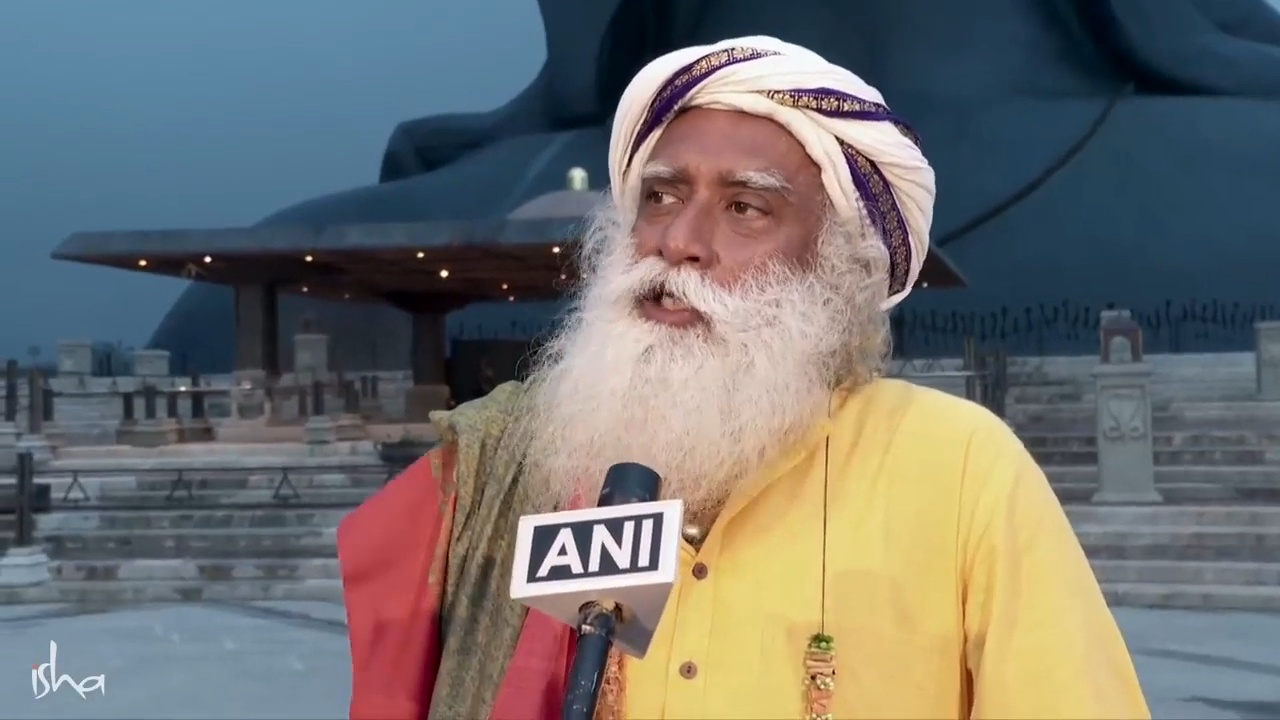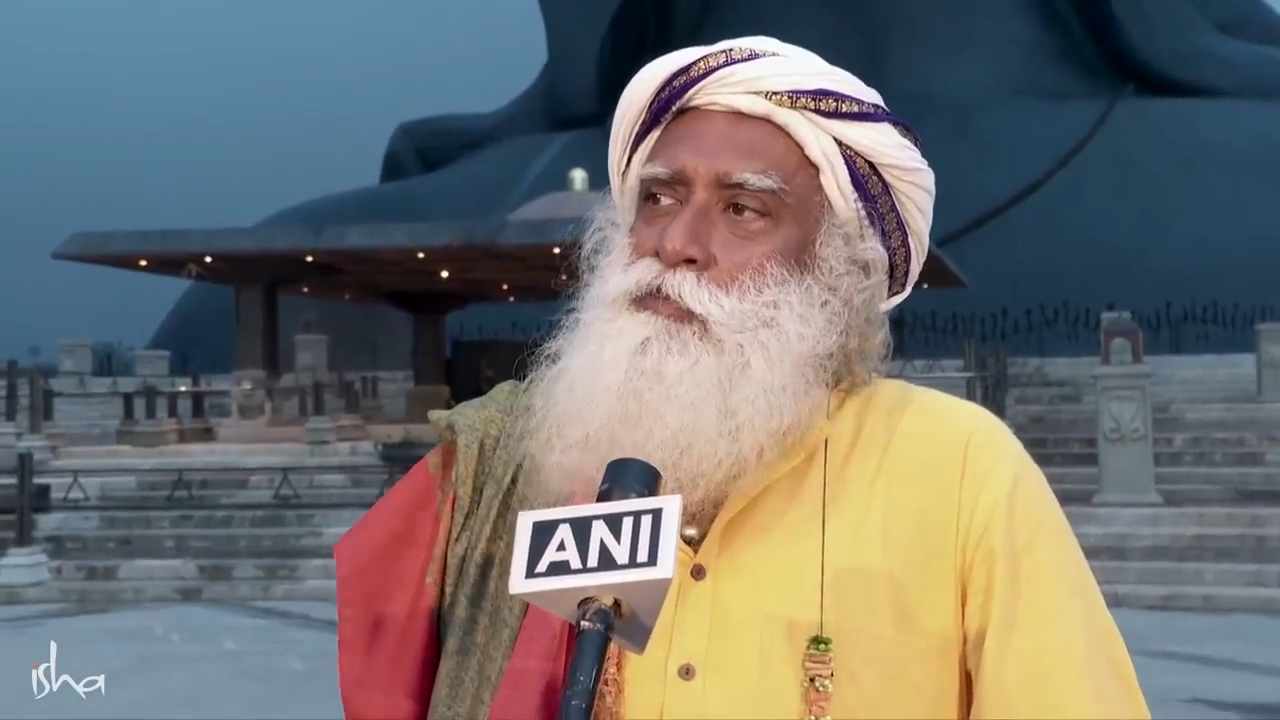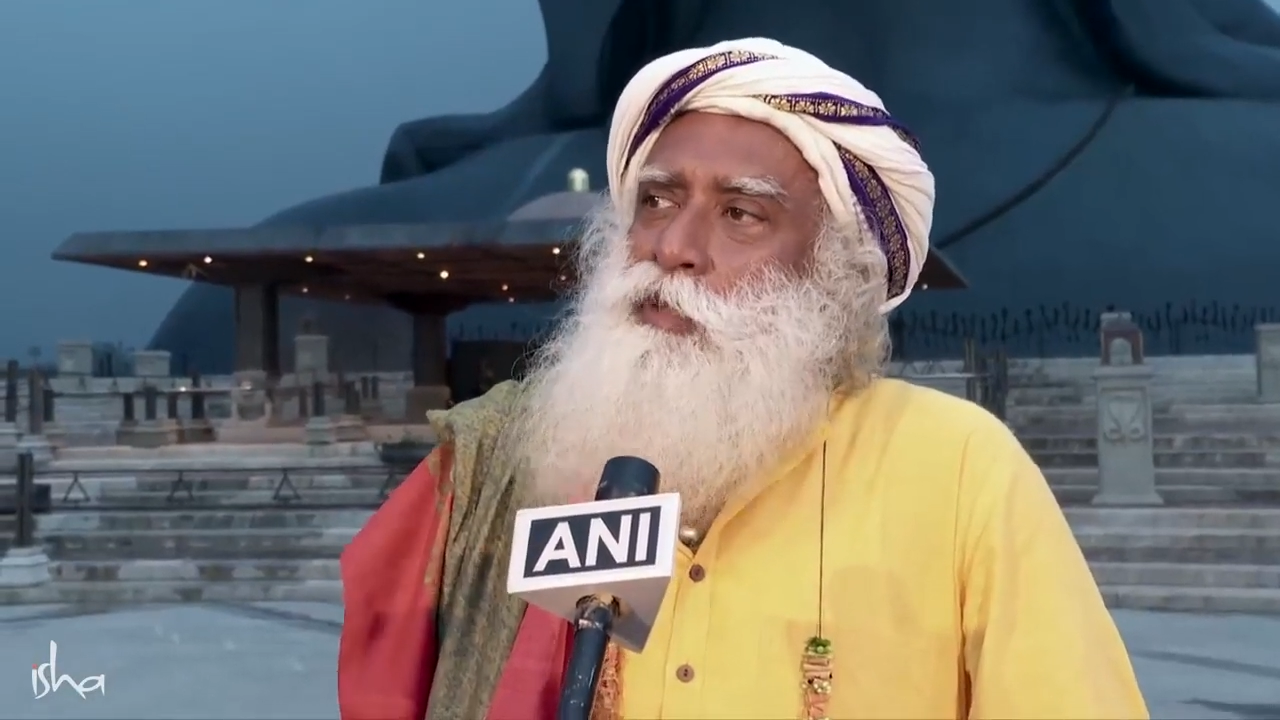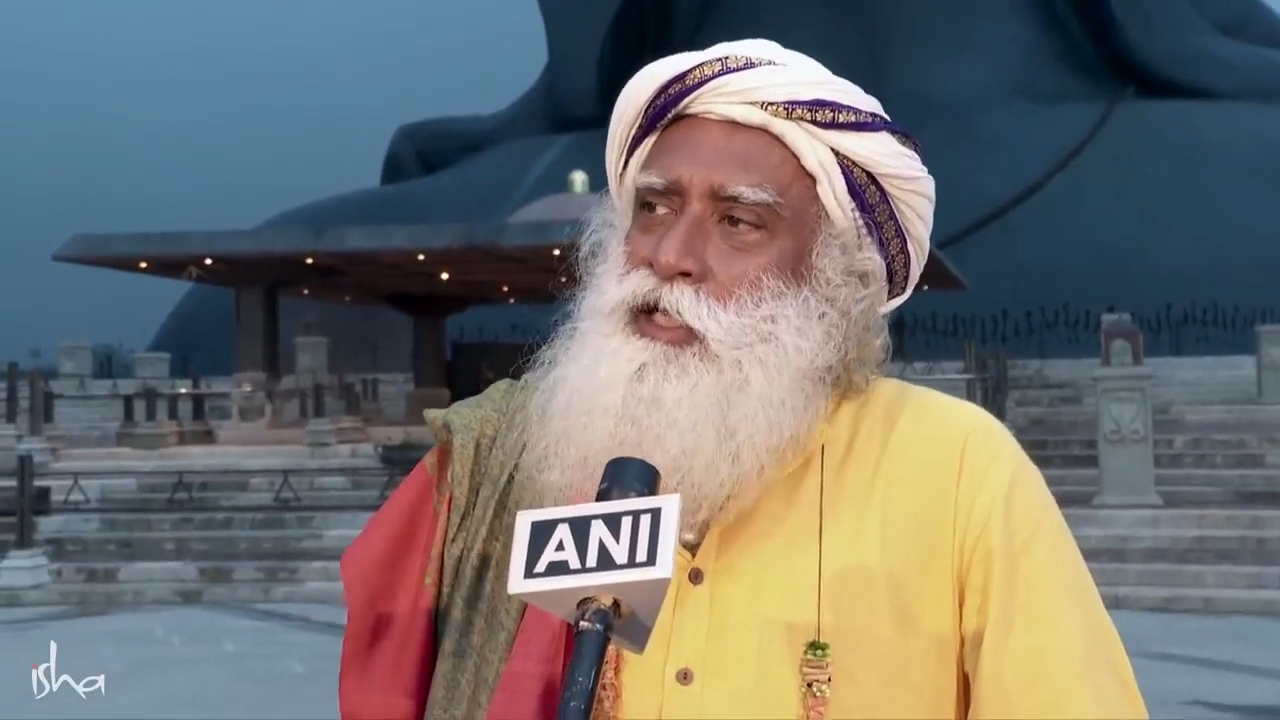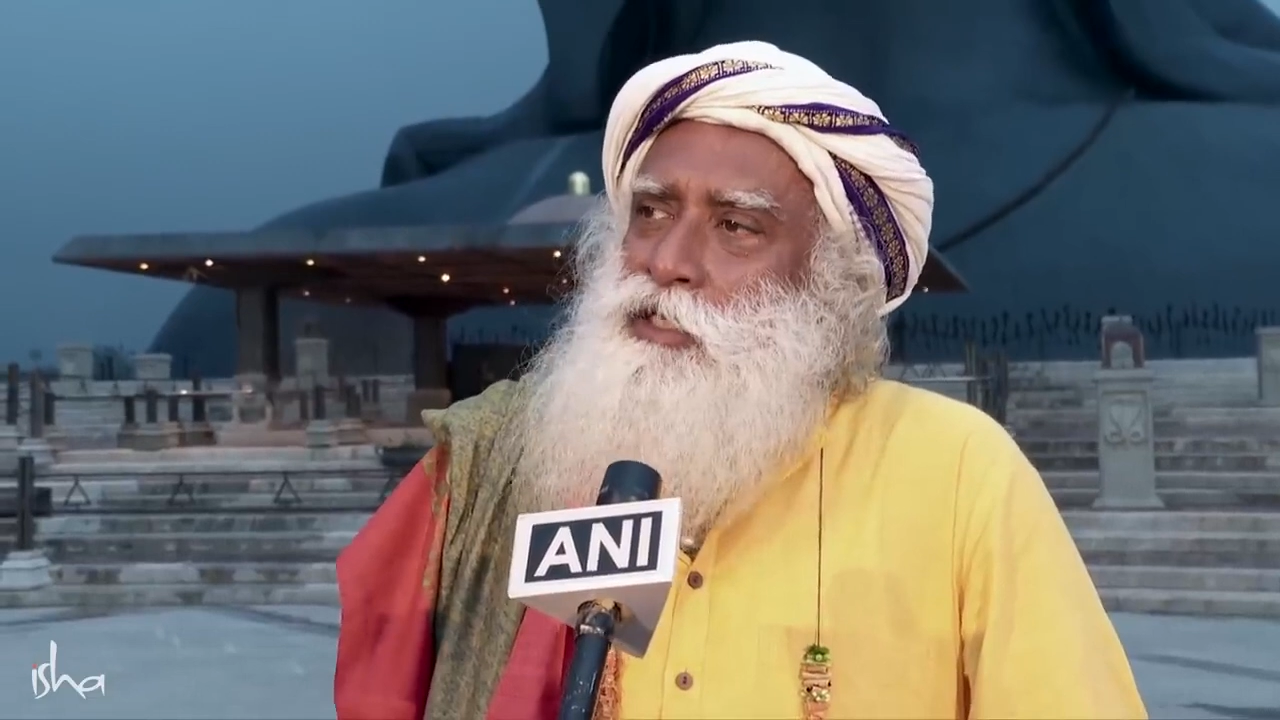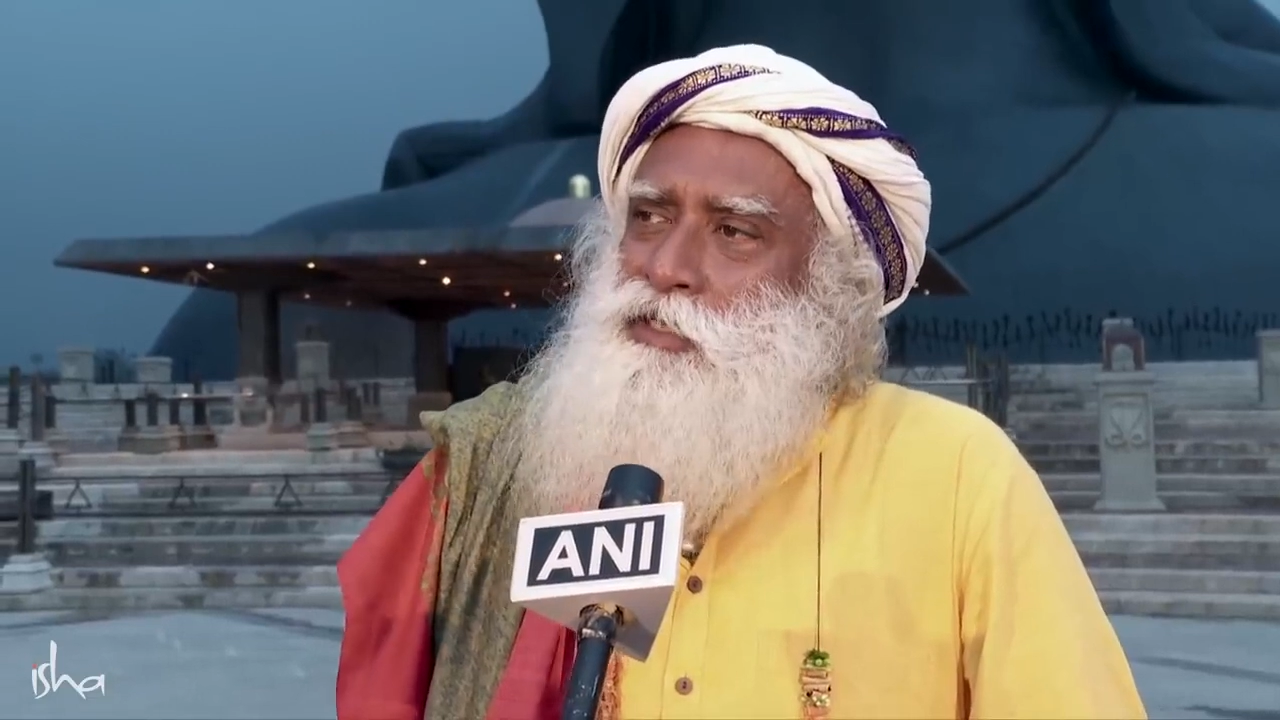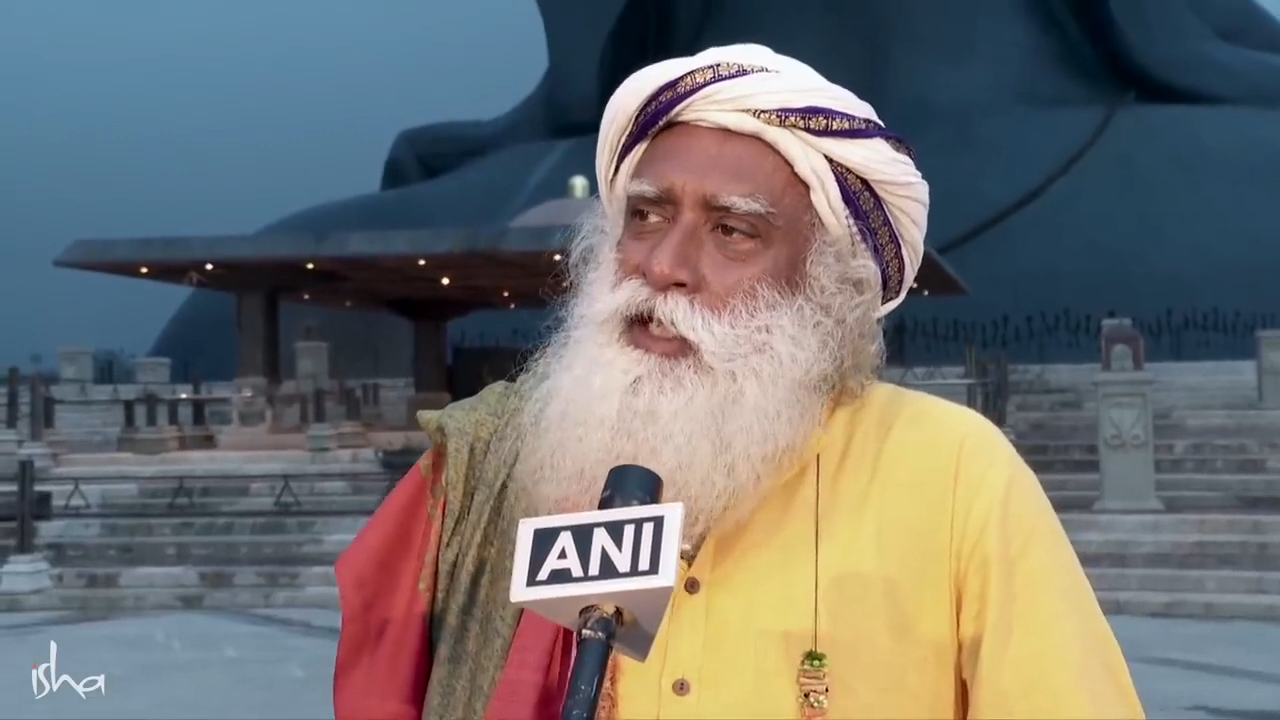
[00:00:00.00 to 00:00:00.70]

is best